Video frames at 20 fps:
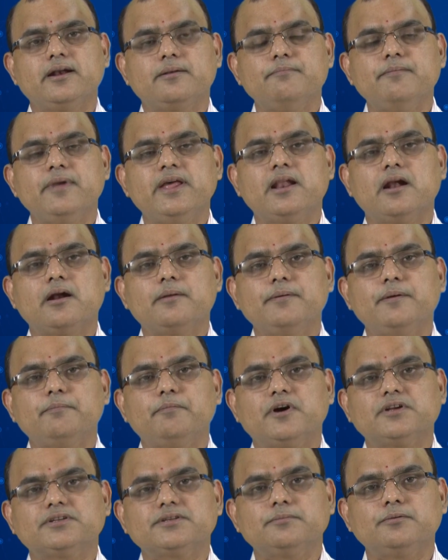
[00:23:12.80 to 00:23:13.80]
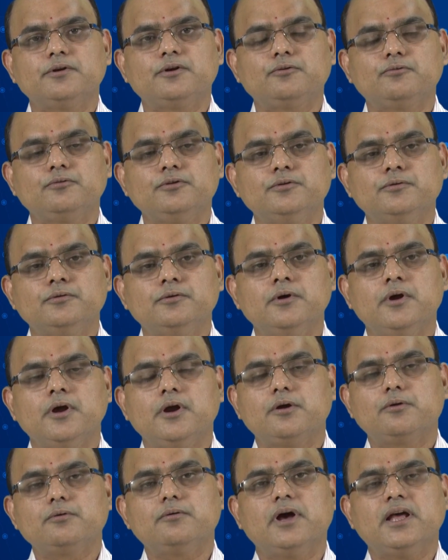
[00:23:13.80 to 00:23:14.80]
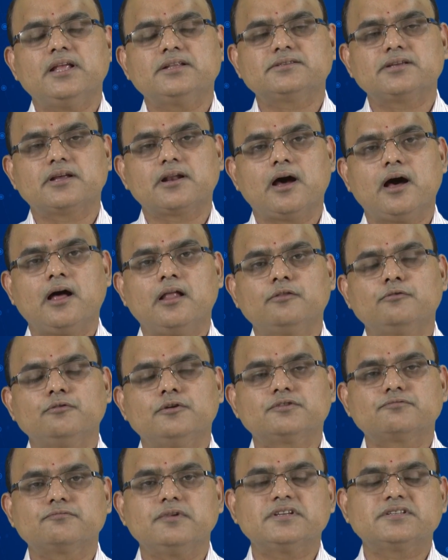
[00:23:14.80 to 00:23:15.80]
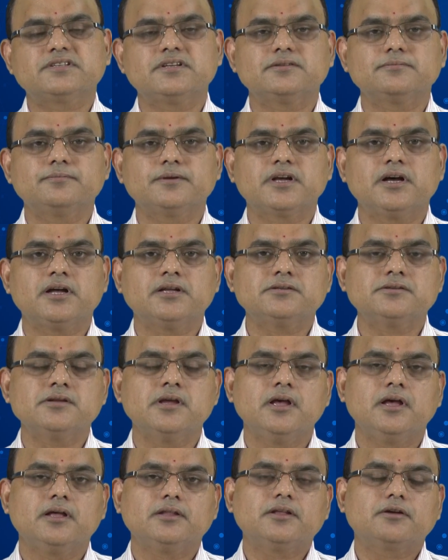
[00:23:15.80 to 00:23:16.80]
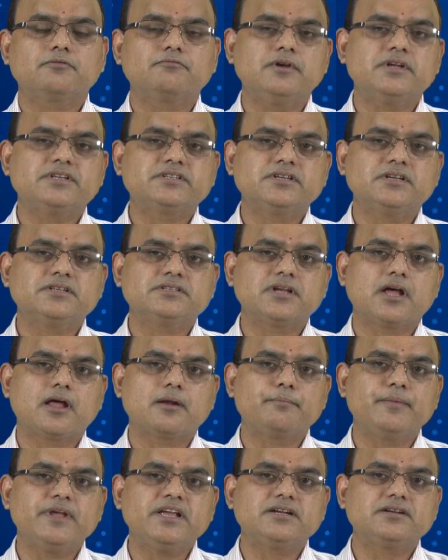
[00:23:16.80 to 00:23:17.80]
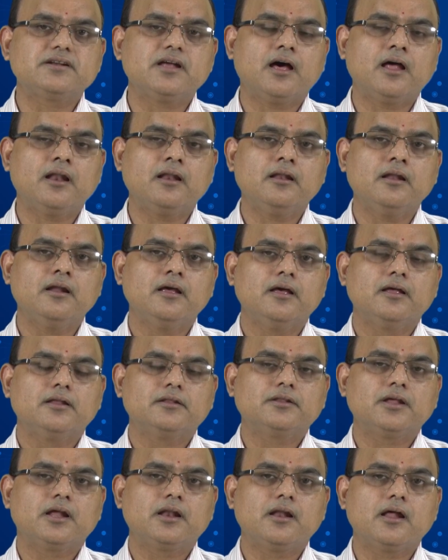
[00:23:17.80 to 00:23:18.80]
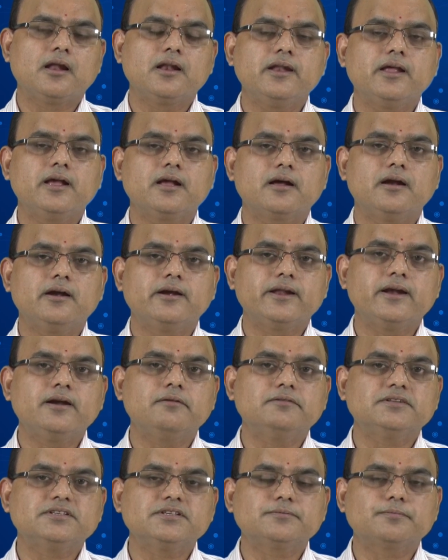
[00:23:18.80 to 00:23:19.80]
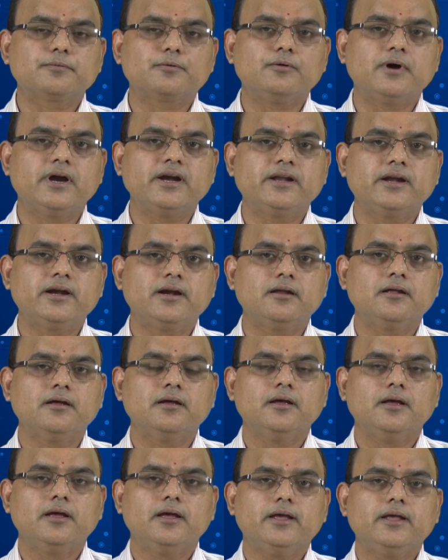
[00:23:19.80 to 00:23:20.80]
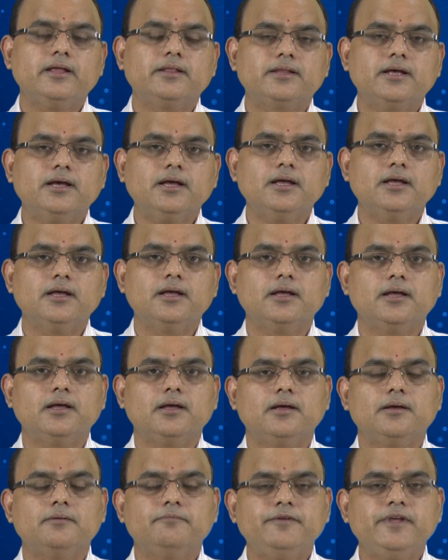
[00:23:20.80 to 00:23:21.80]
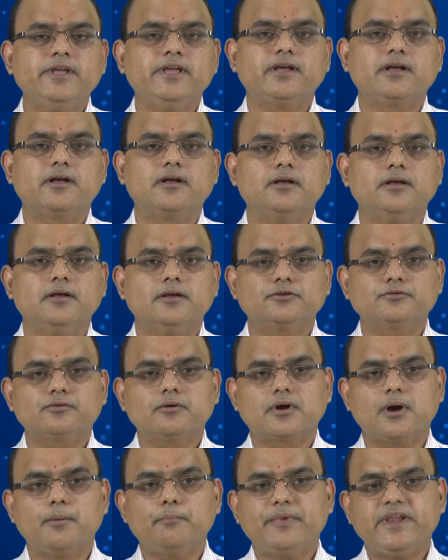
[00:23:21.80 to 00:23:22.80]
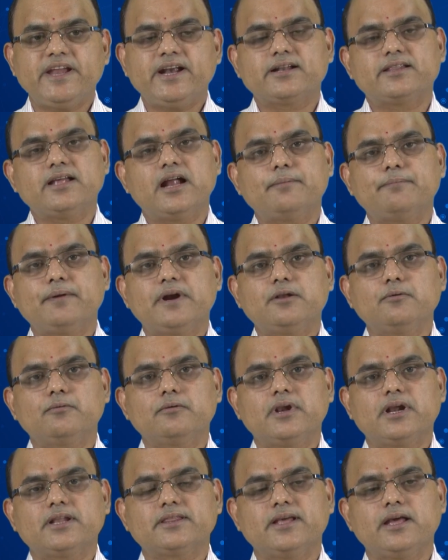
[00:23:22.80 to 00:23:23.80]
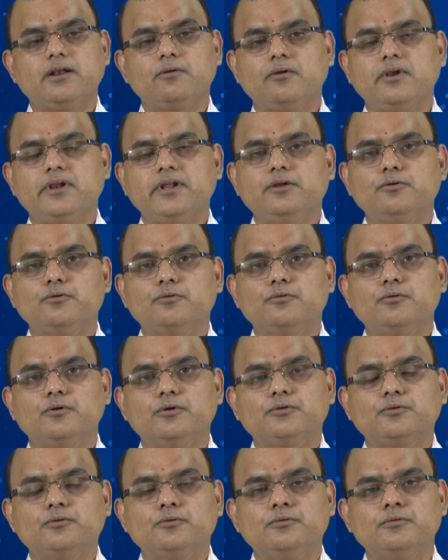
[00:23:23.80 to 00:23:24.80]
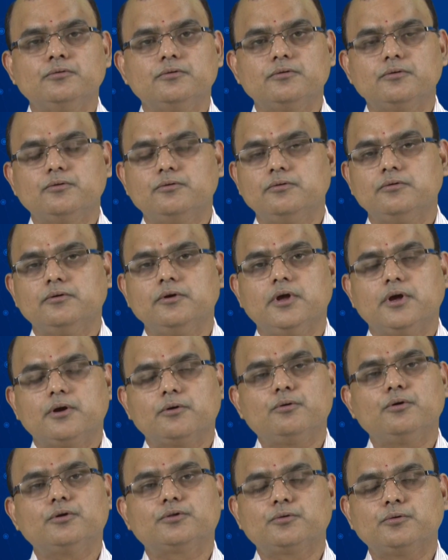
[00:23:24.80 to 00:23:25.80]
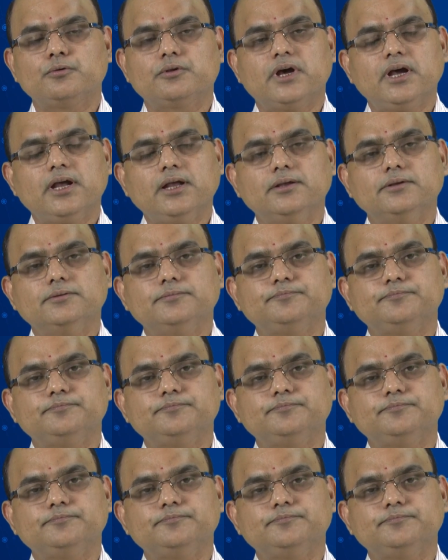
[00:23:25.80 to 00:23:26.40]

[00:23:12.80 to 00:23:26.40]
it may not be possible to you to answer all those questions, because the questions are based on the learning content which is provided in the week. So, complete that particular, then only you go through the